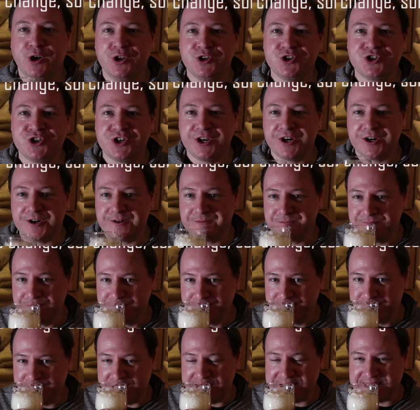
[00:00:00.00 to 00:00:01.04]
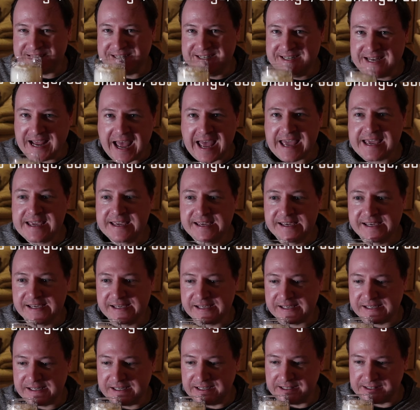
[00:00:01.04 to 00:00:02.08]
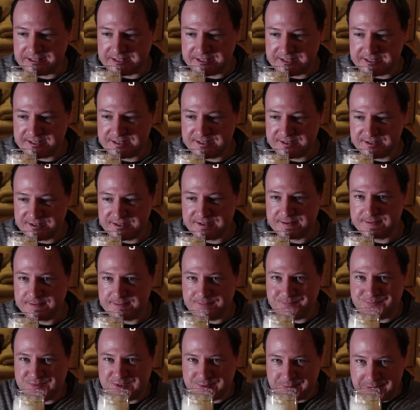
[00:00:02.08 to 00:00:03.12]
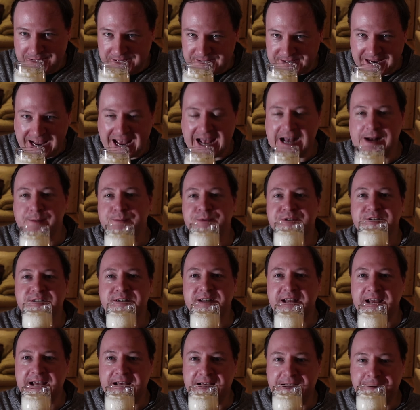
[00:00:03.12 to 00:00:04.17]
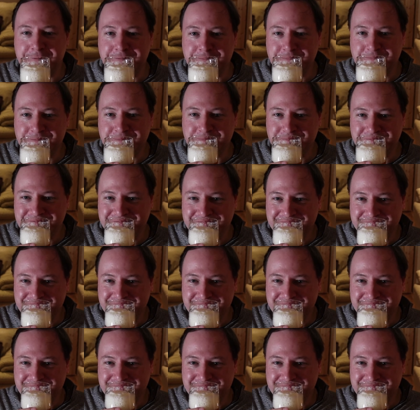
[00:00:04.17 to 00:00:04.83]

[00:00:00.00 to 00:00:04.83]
punchier, it's dank, it smells like Amsterdam.